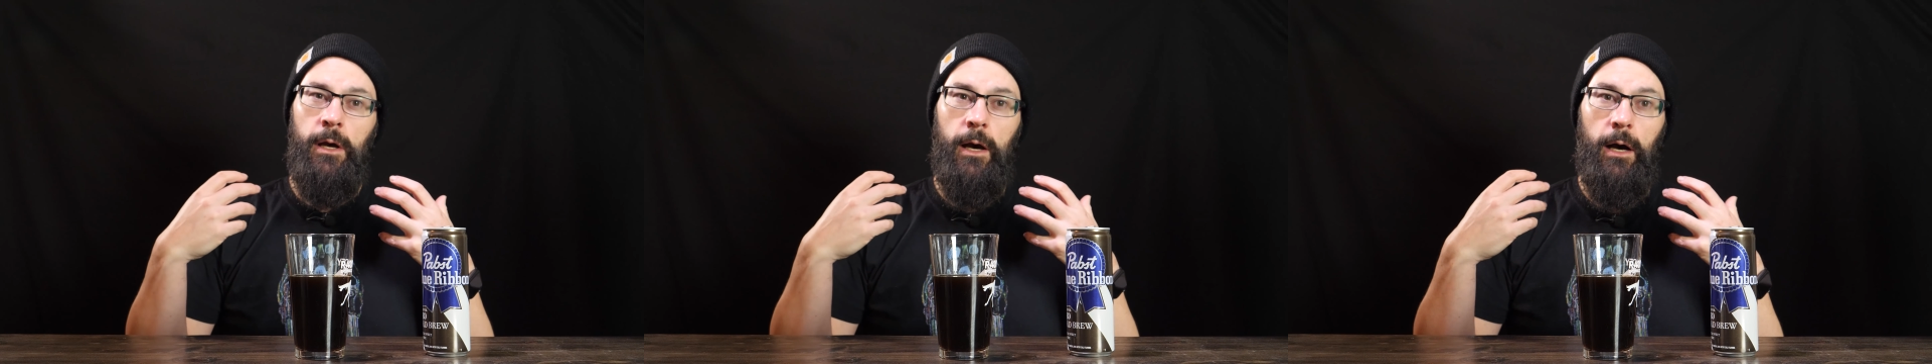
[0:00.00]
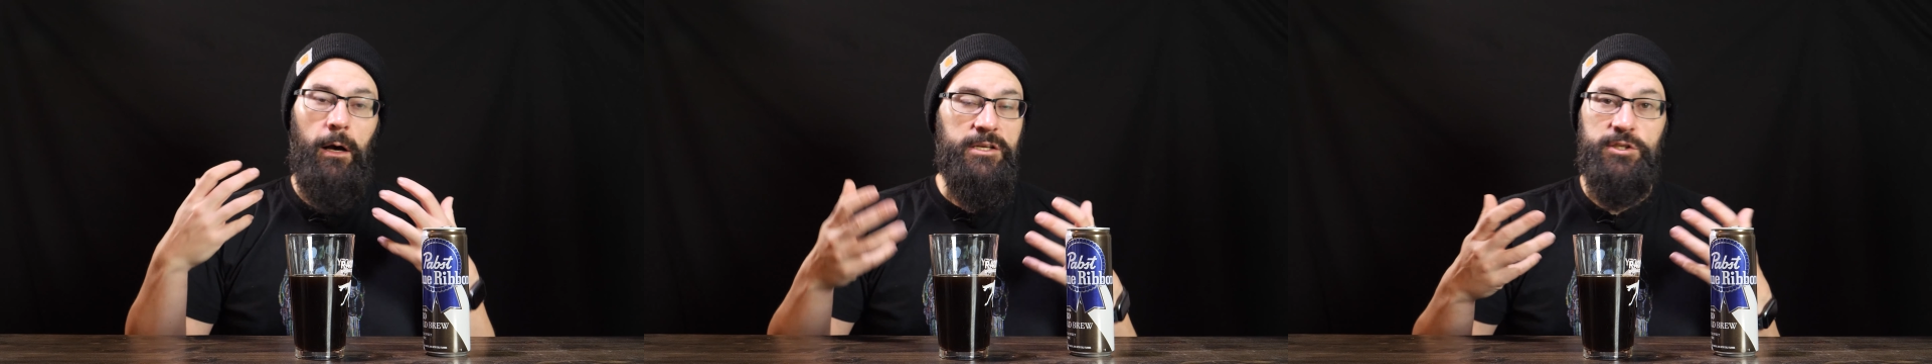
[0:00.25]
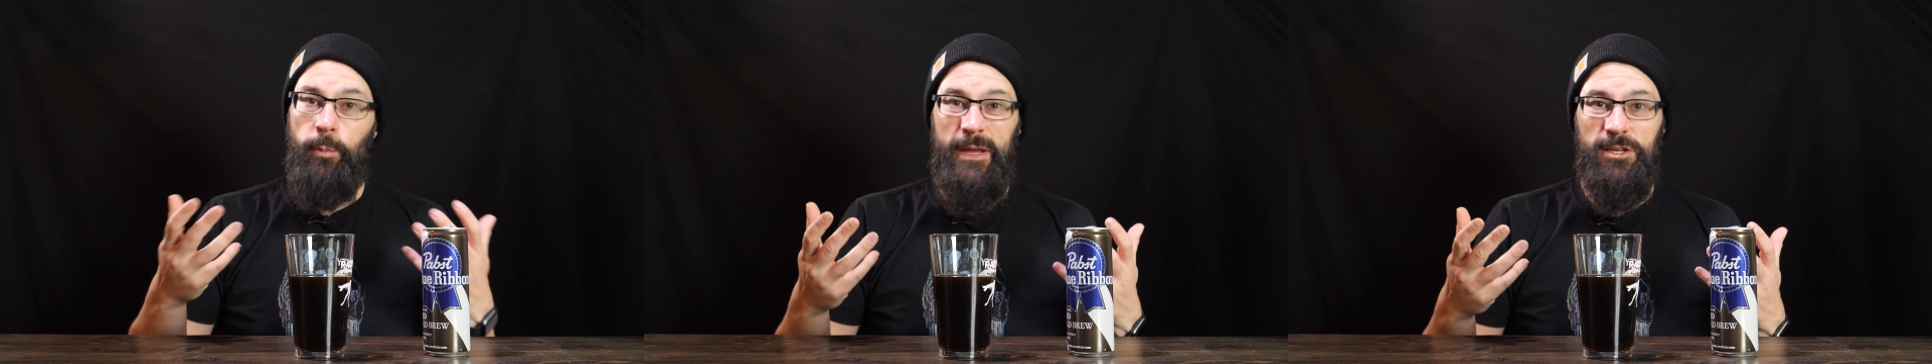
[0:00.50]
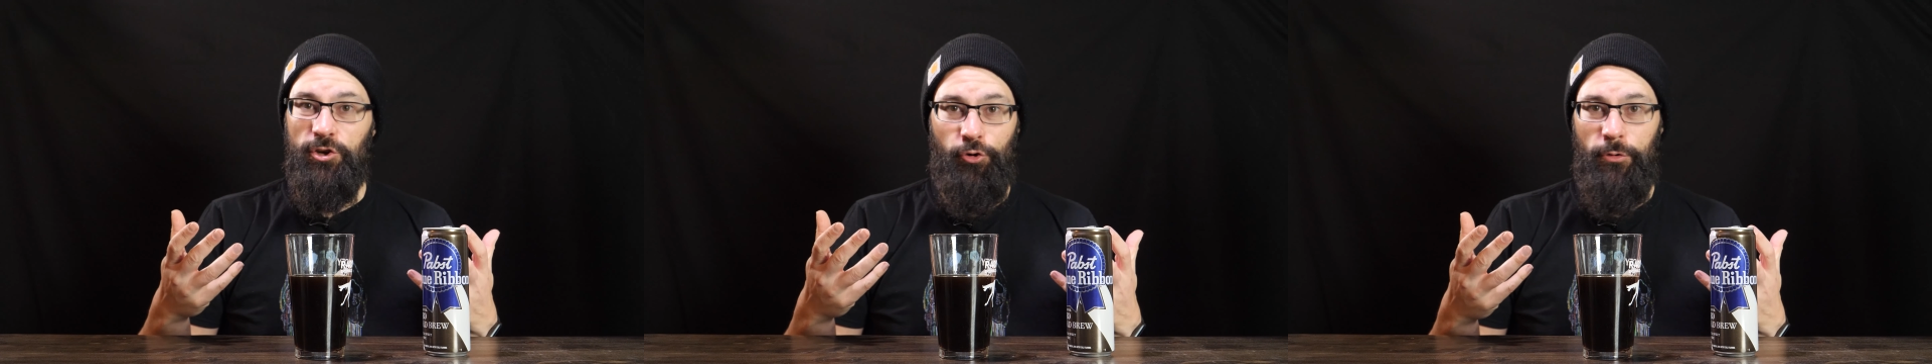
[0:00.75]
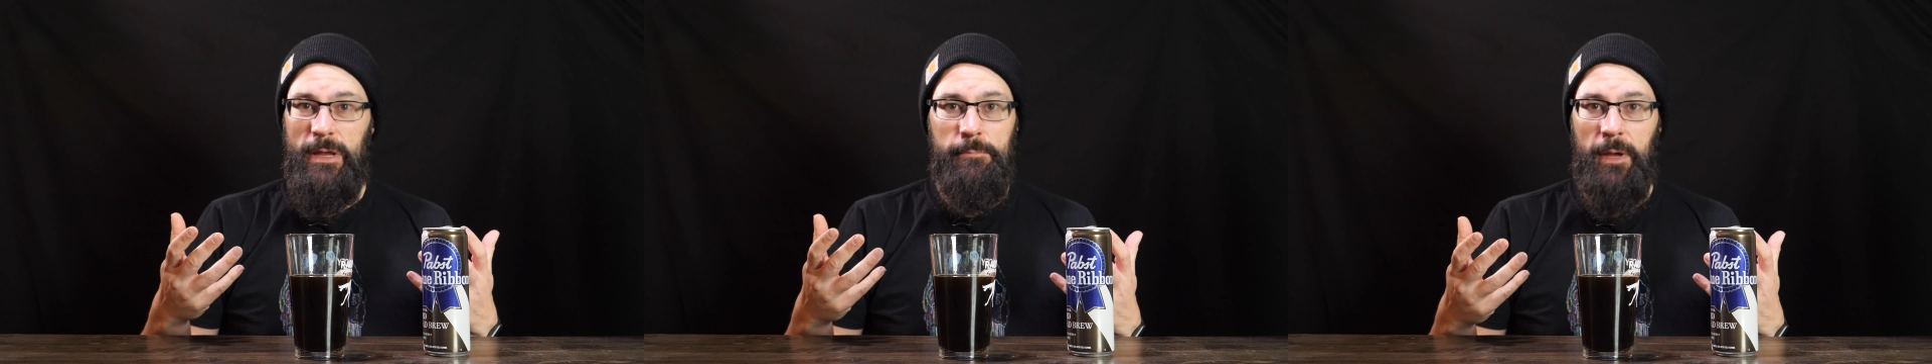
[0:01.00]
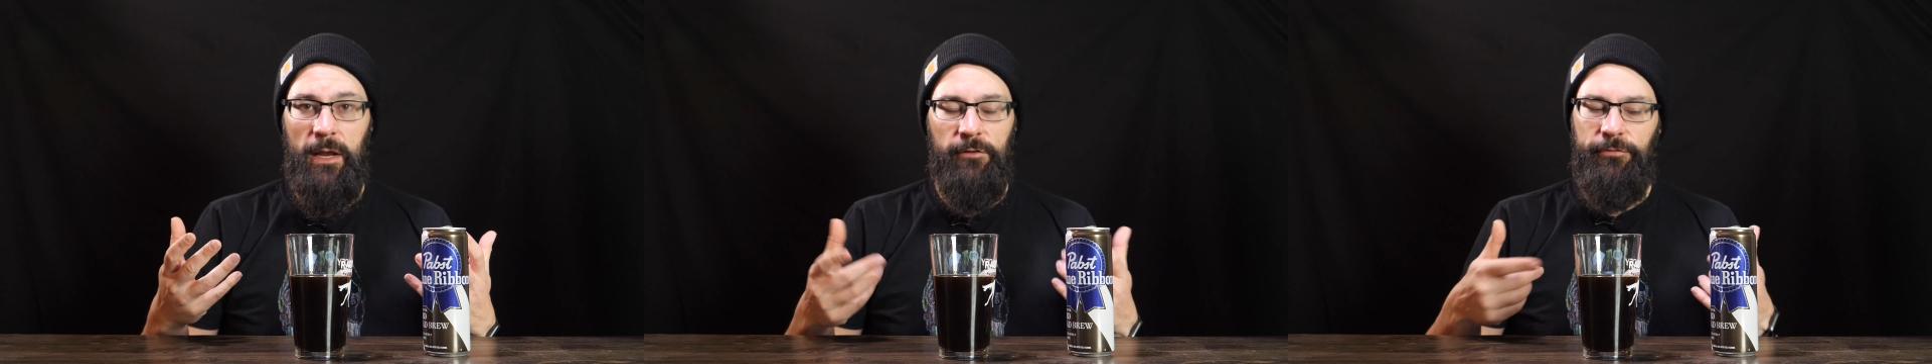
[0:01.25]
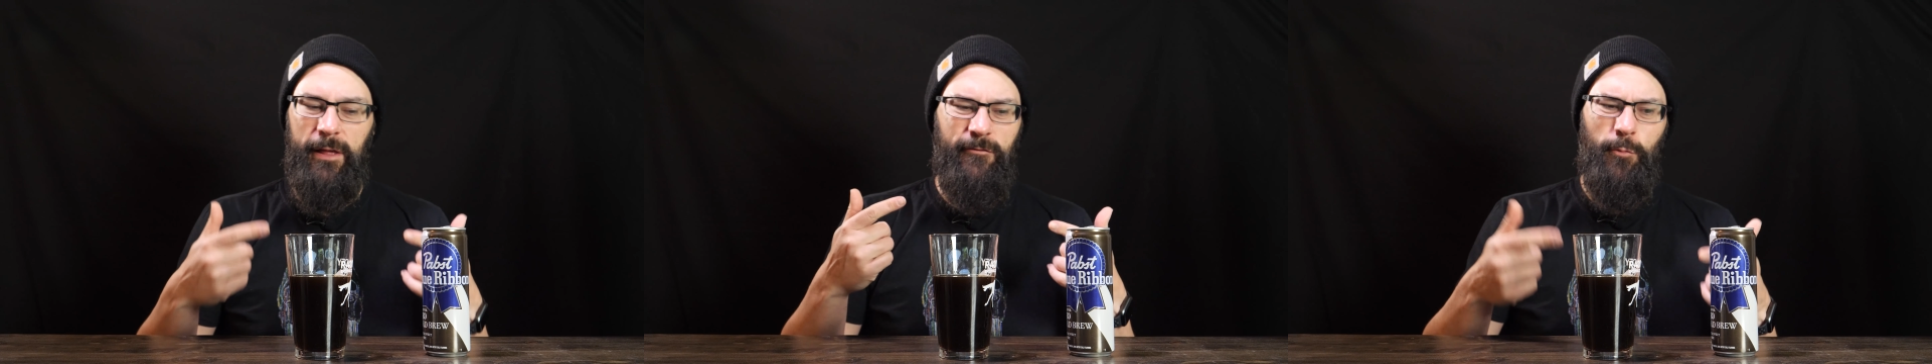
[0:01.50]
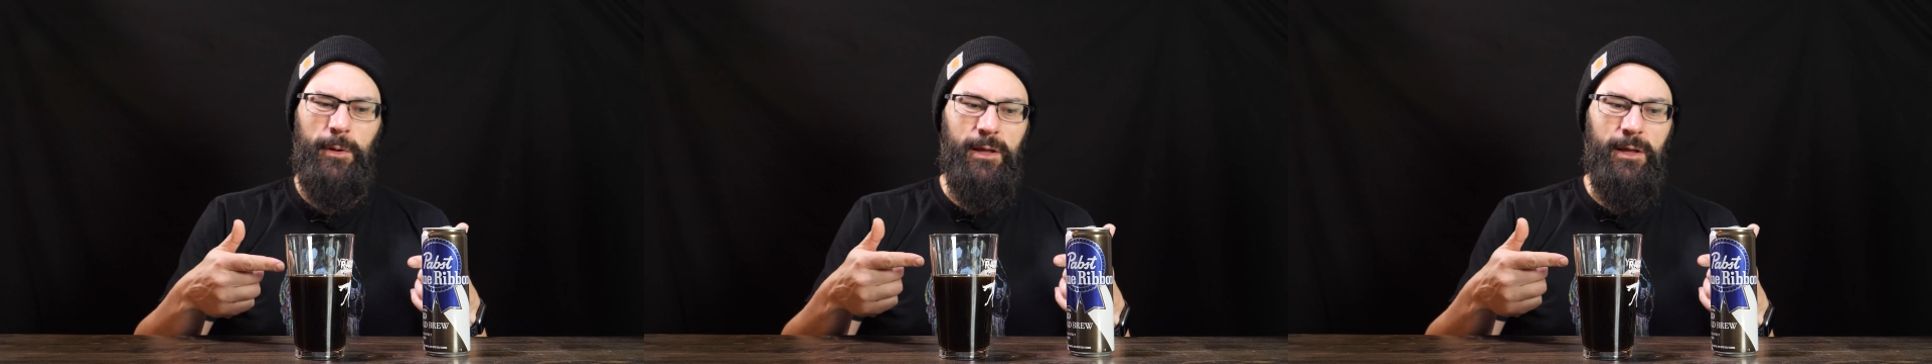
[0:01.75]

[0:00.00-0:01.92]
uh, a sweetened cream kind of flavor.